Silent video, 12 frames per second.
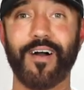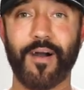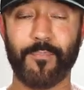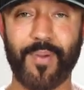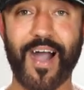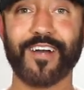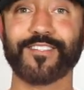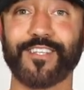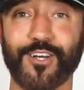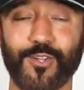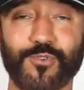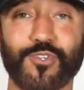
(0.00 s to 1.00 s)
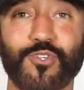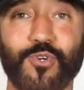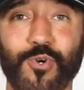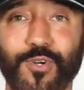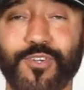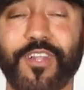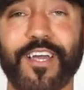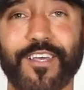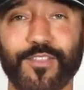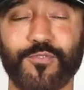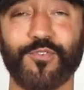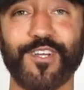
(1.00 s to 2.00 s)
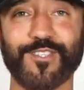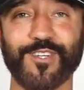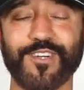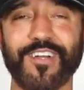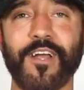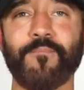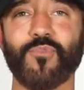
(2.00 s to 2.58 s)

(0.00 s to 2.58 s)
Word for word: a box and close a door and you're like in the freezer,